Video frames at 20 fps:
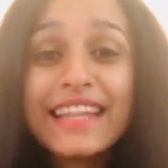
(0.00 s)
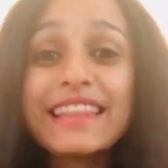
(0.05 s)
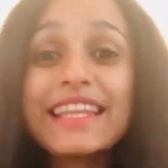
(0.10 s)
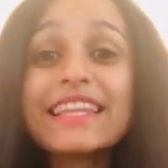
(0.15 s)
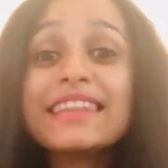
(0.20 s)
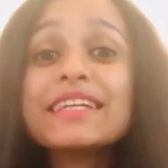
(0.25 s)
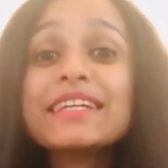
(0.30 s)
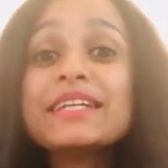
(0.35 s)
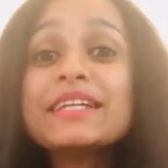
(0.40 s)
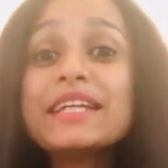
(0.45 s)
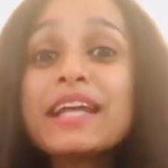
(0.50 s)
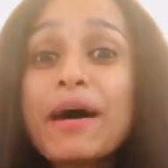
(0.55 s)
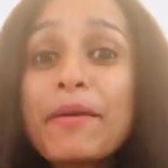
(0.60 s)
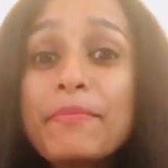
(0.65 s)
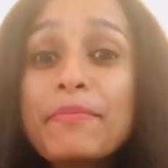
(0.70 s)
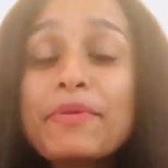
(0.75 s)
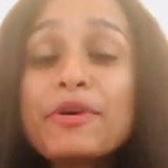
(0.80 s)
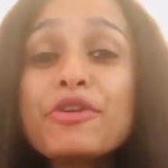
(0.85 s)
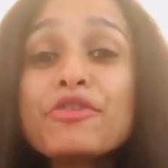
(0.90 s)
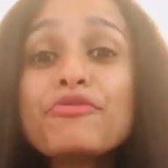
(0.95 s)
that the
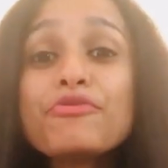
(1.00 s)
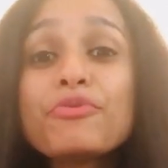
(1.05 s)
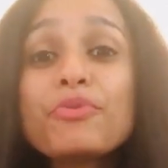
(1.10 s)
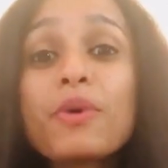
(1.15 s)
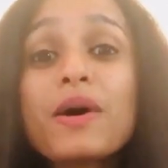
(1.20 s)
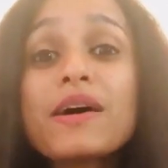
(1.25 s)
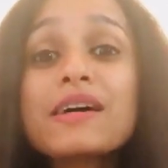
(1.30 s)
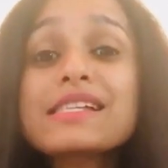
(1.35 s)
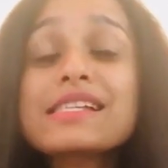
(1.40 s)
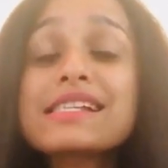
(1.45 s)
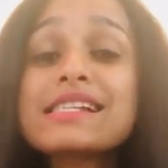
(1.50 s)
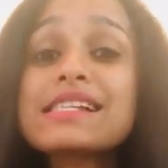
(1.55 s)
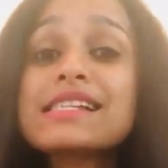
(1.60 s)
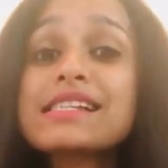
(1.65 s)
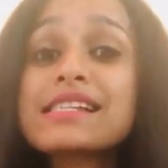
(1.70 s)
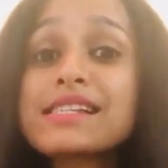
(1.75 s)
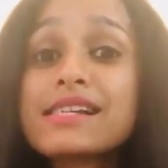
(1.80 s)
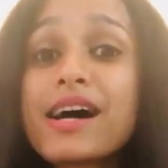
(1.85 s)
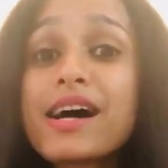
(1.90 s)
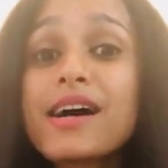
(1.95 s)
number of words
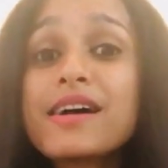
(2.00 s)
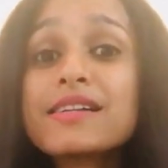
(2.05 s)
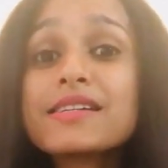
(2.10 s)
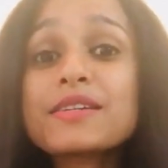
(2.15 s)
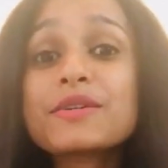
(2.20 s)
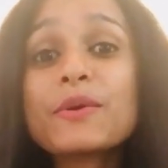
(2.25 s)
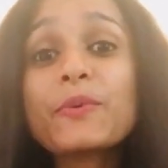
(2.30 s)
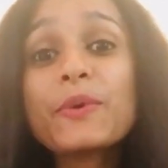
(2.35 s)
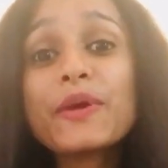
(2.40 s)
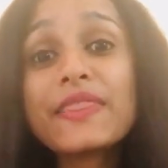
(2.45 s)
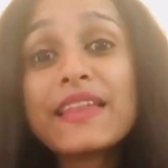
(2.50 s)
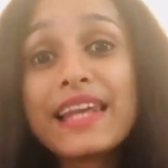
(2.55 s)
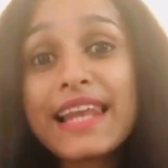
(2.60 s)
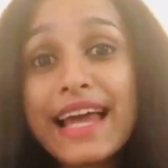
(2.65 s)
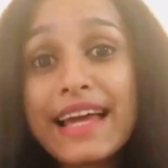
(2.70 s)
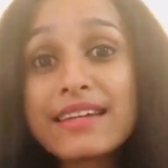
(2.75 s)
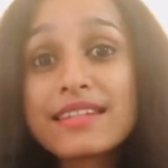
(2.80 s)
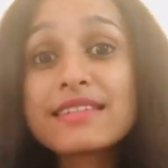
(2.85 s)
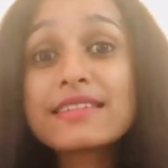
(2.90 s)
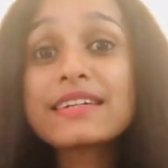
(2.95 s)
that start with the
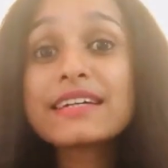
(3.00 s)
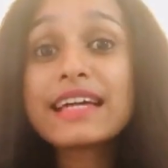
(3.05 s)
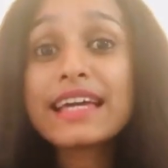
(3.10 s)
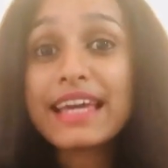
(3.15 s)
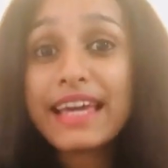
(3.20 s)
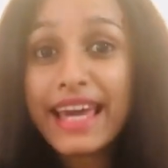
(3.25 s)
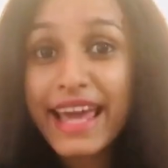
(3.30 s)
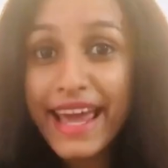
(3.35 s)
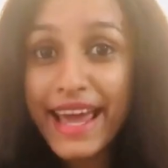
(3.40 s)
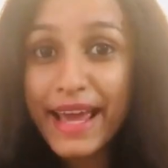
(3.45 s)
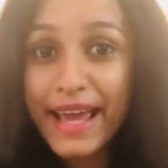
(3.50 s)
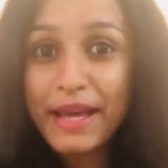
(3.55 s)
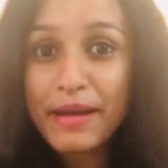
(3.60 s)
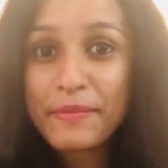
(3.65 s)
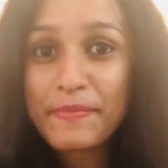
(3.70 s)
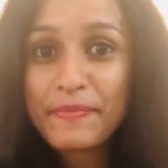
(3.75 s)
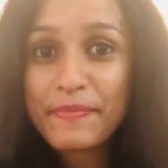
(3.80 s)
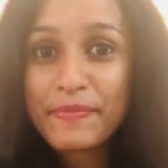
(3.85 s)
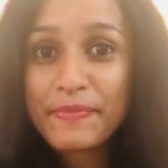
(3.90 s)
letter K